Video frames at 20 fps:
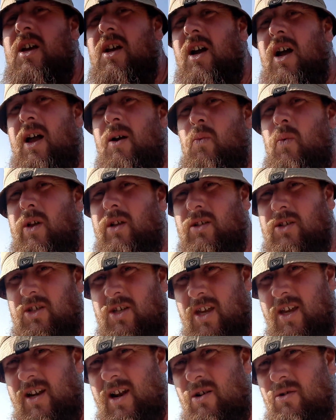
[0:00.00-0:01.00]
I will
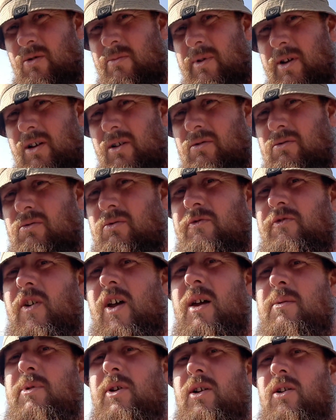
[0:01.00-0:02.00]
sit it out a
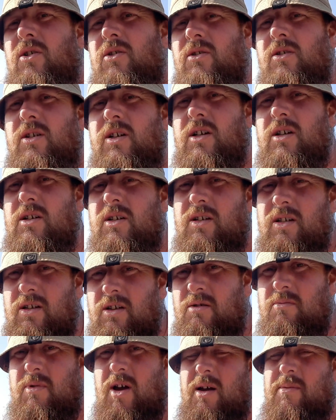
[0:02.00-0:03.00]
fair bit longer.
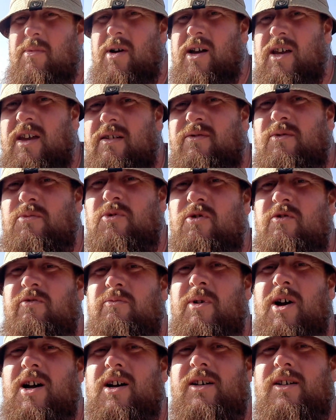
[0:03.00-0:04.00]
I might even move
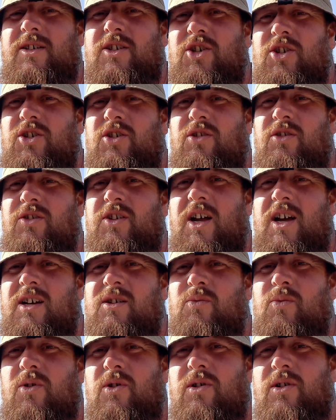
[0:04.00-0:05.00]
Mark just on high
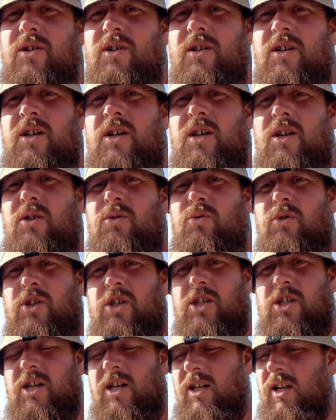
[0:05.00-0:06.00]
water, which
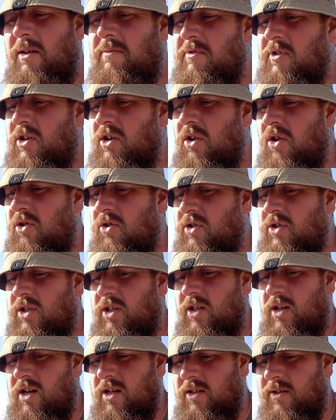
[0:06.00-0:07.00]
is at 11 o'clock
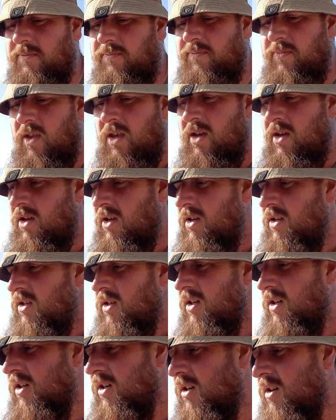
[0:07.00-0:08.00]
tonight.
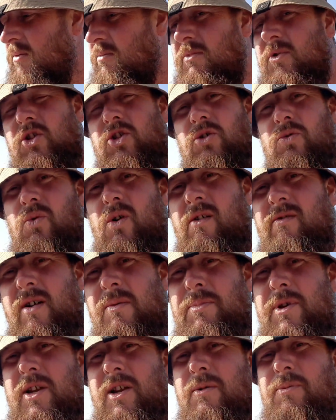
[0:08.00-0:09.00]
So what have I
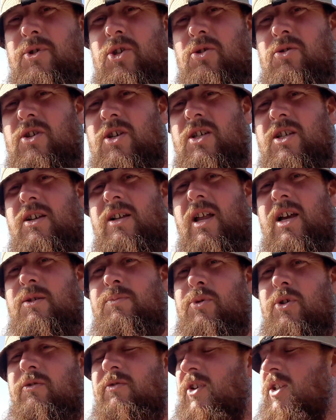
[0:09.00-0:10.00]
been up to since I last
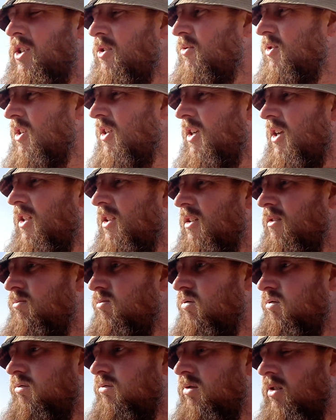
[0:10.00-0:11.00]
put a video together?
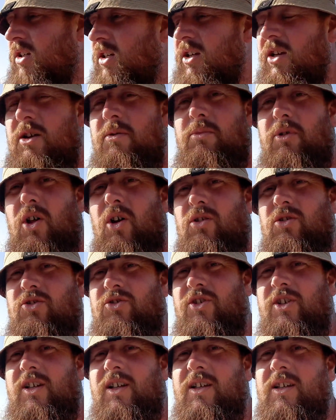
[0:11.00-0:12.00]
Lots
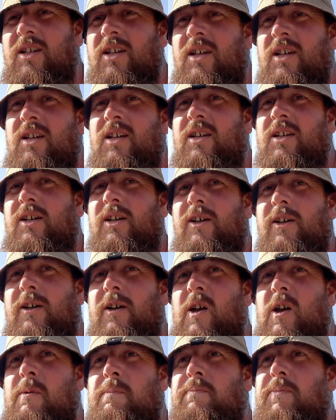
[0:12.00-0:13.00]
really.
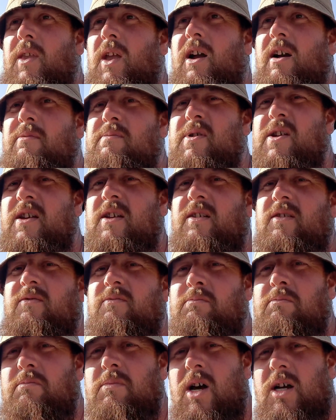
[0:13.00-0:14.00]
I've
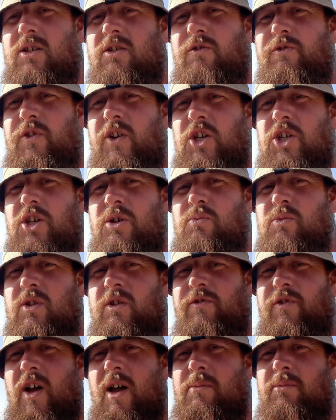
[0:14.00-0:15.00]
been mackerel fishing with the
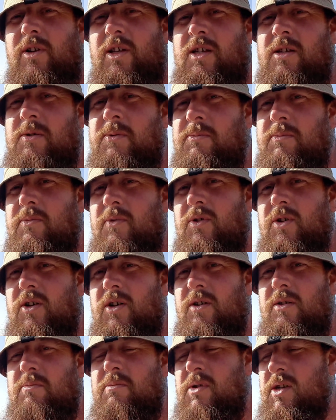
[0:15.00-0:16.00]
family.
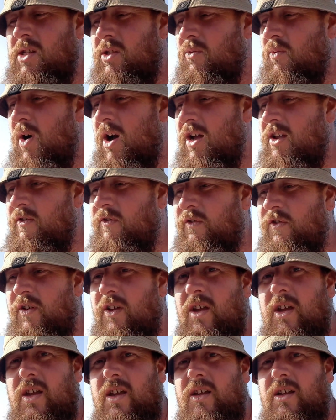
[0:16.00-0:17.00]
Me, the wife
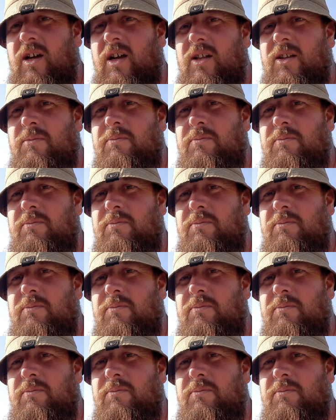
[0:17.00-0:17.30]
and the